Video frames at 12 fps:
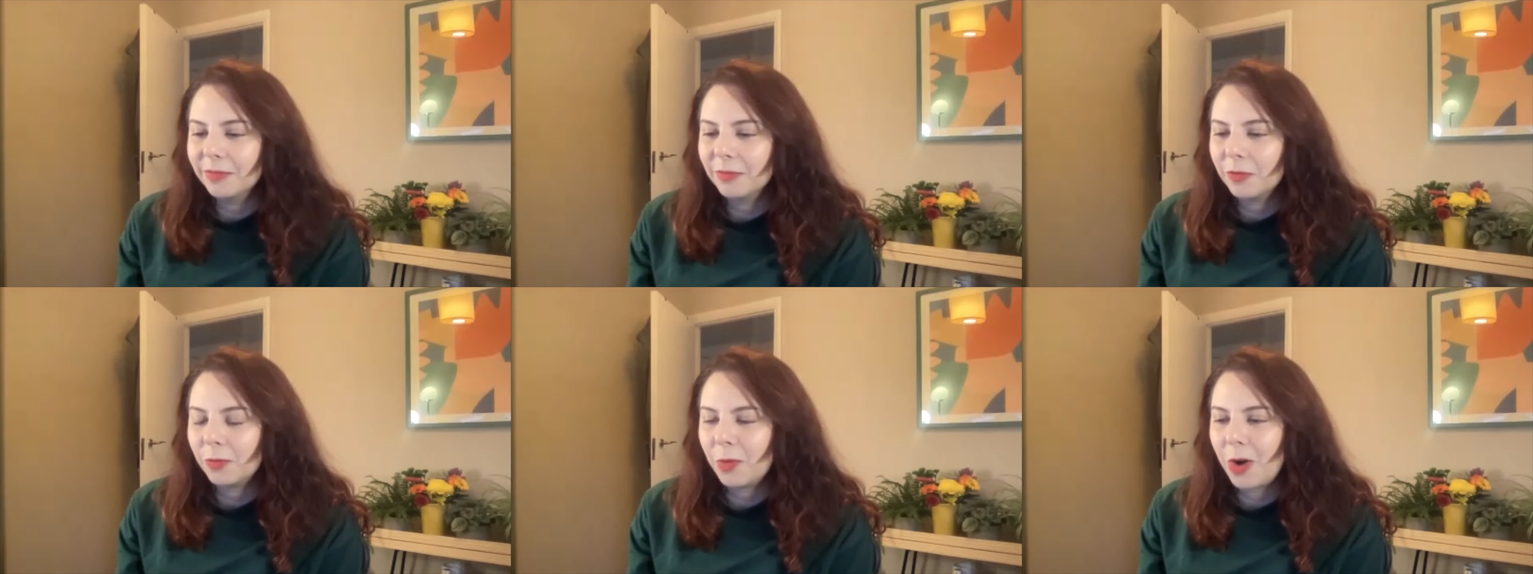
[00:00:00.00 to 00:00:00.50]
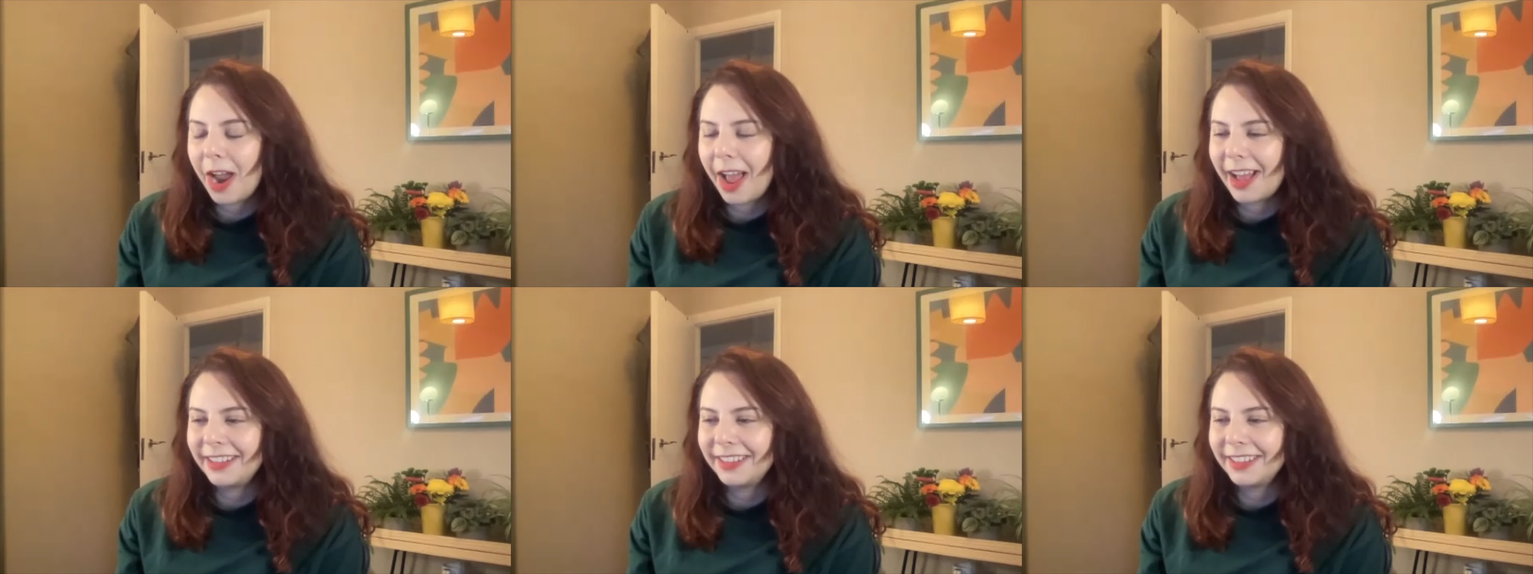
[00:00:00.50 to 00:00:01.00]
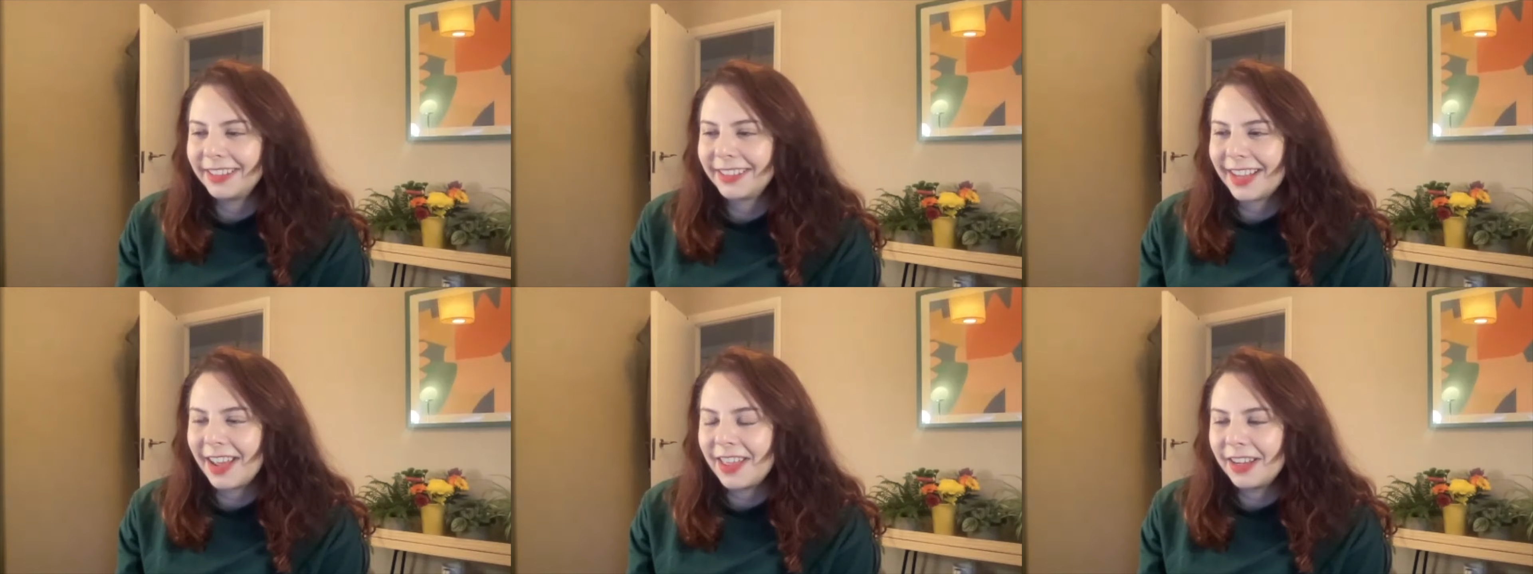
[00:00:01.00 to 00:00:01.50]
Whereas
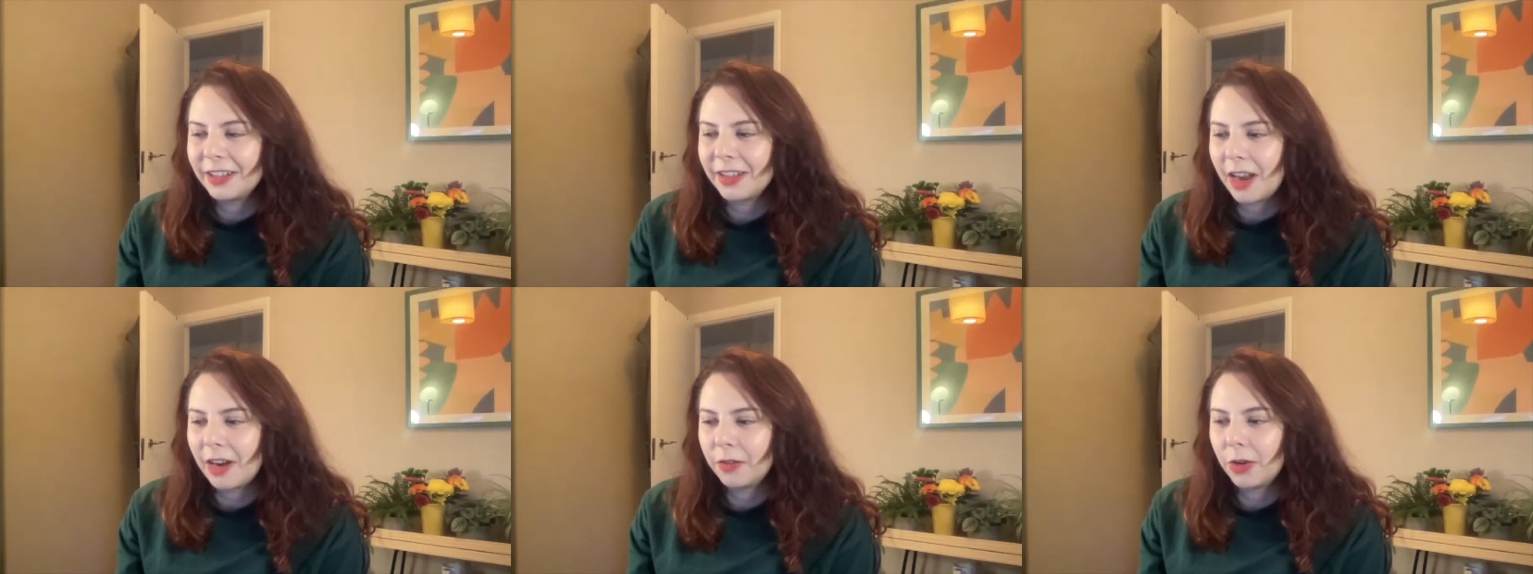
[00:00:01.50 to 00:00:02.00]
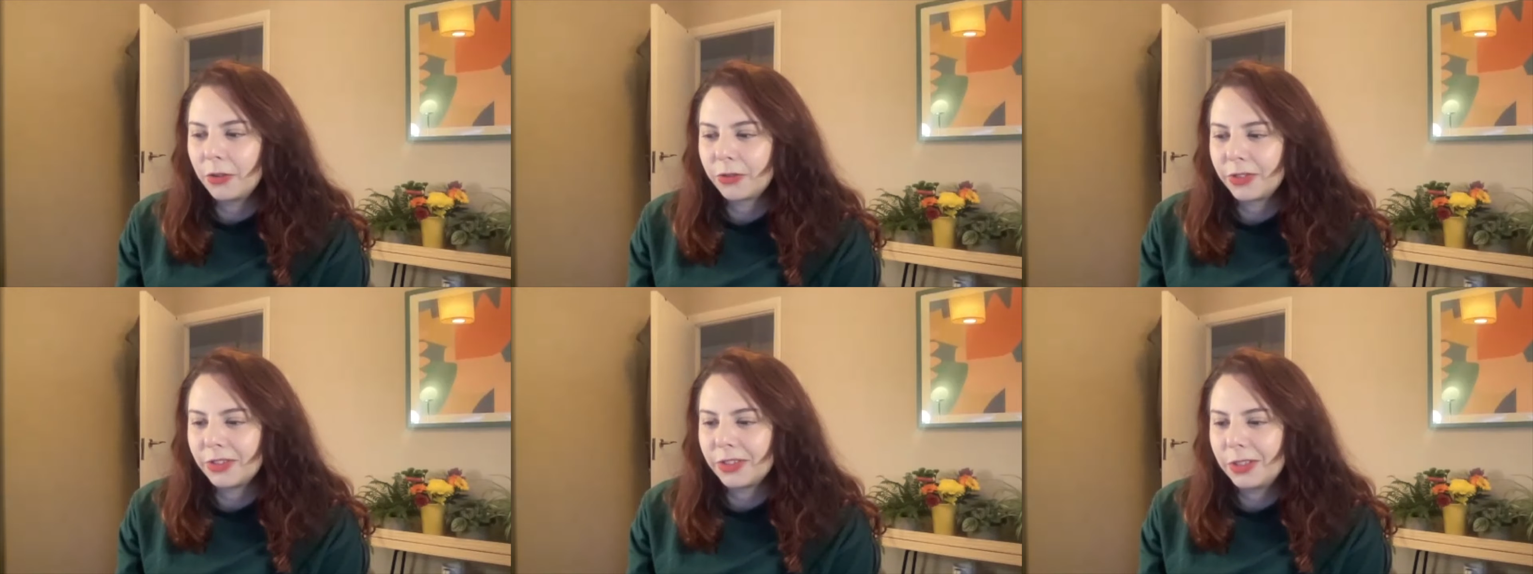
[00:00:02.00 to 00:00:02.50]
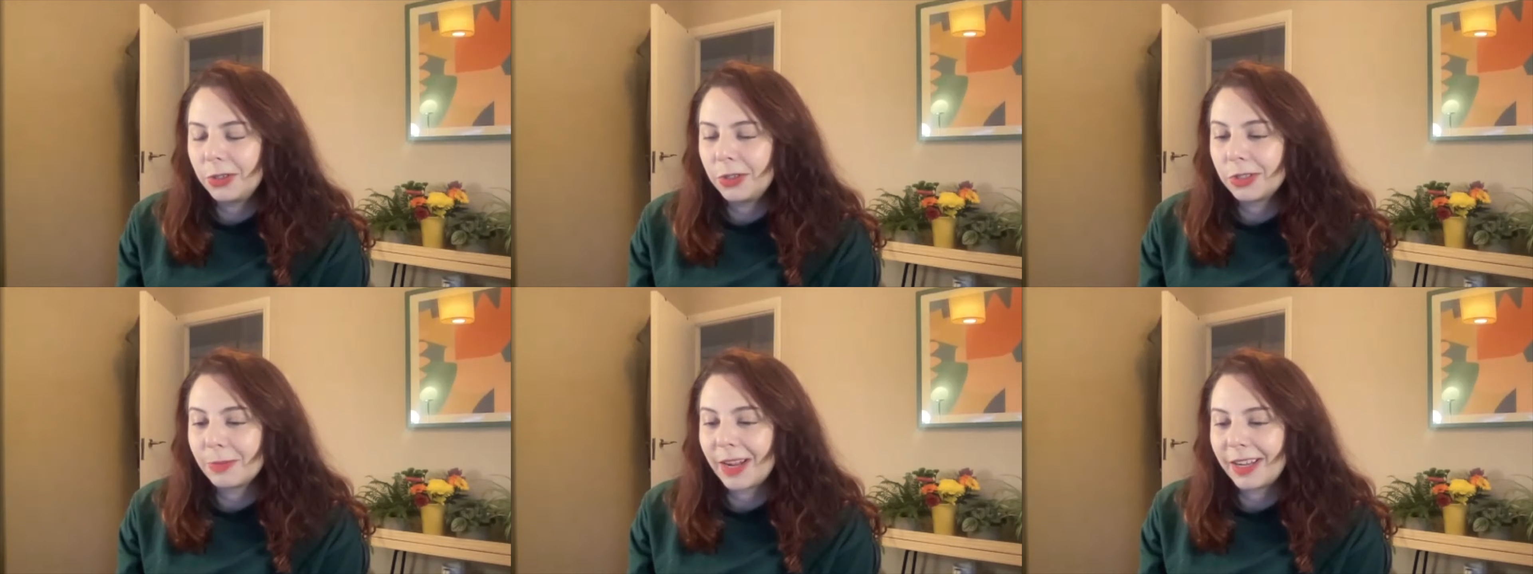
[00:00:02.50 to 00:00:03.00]
I think a lot of cultural
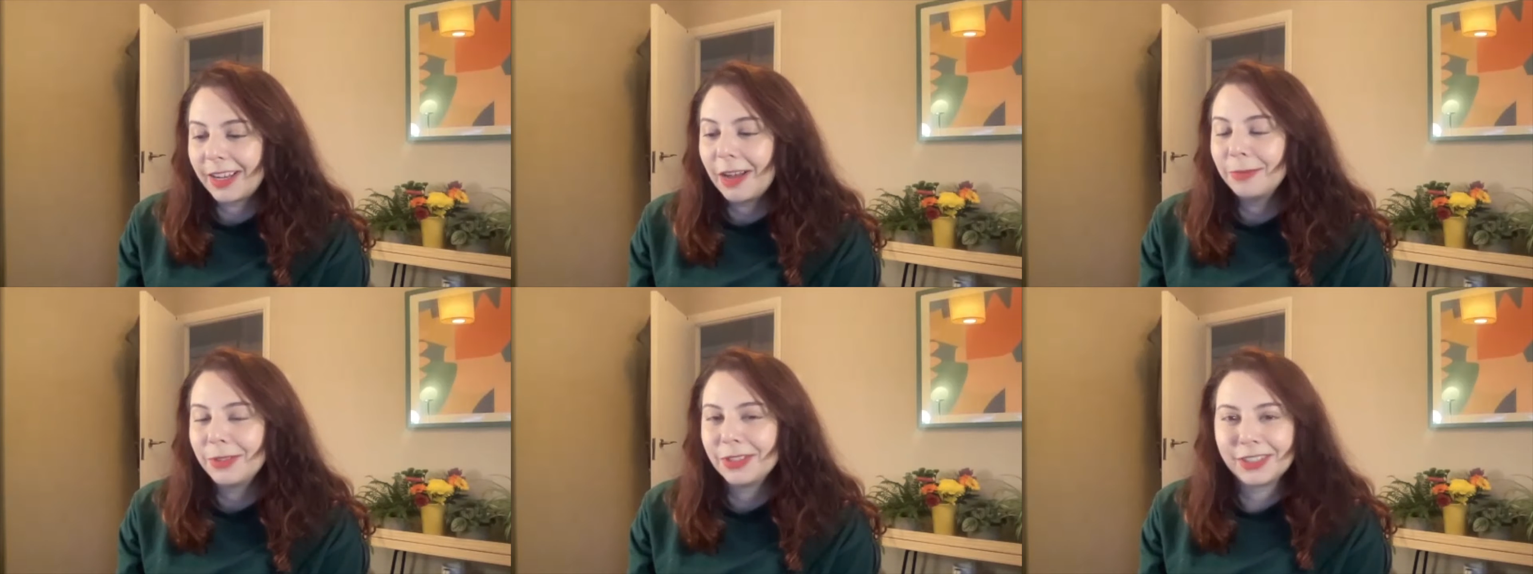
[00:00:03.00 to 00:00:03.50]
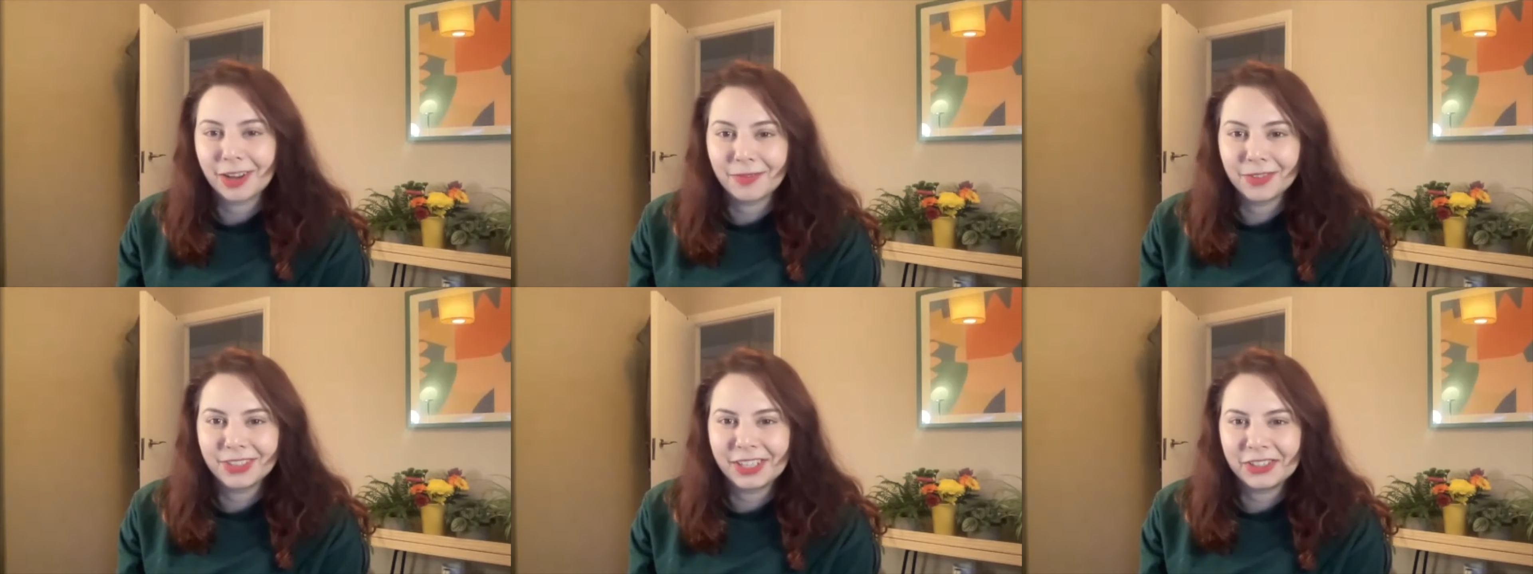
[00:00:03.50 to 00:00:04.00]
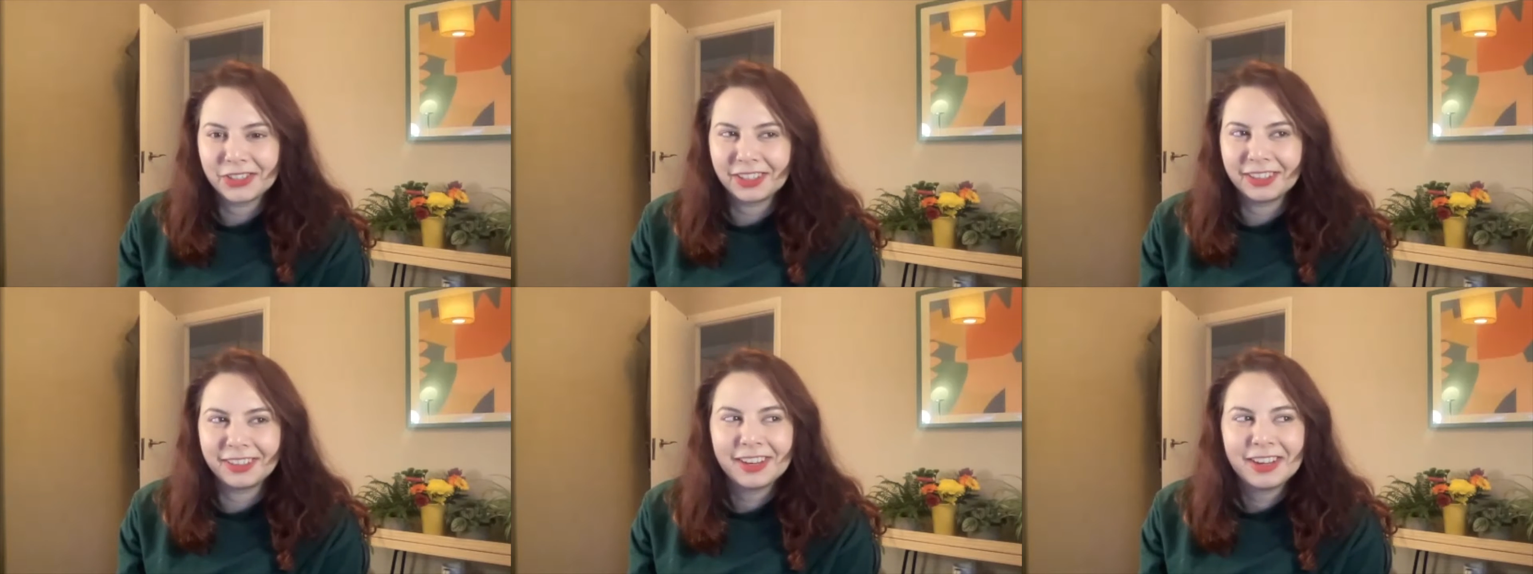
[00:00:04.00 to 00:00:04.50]
institutions might come to the
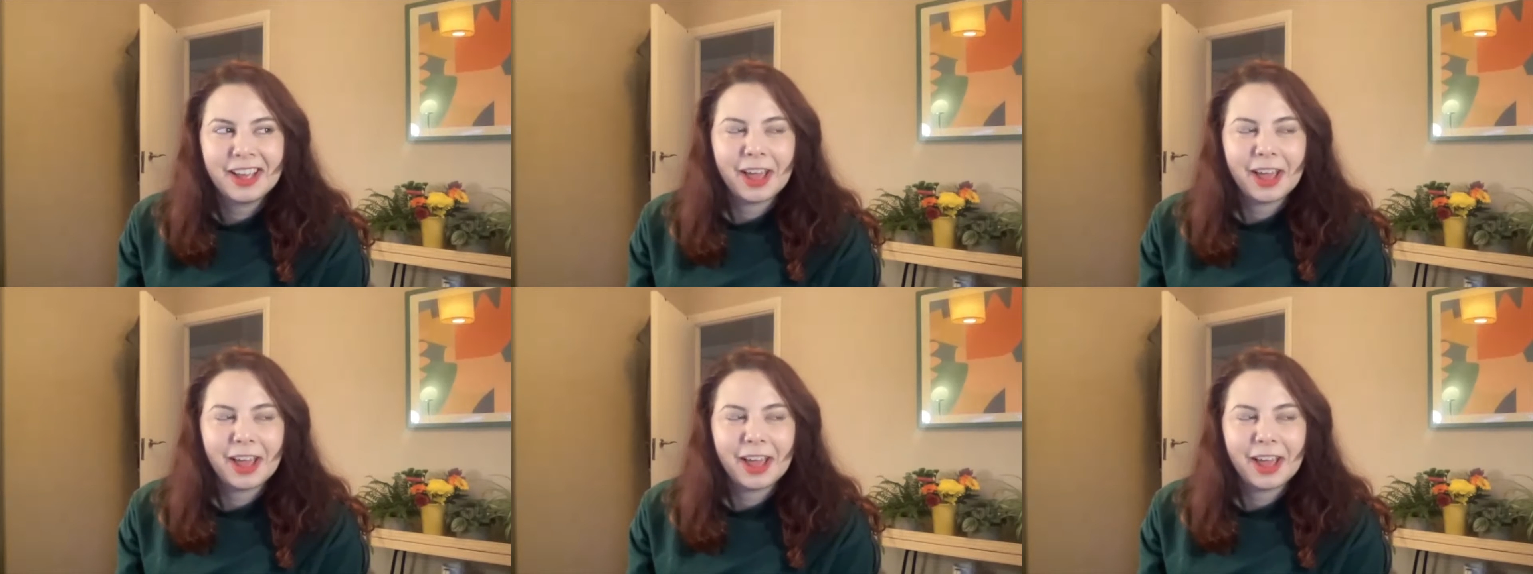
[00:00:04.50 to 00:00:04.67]
conversation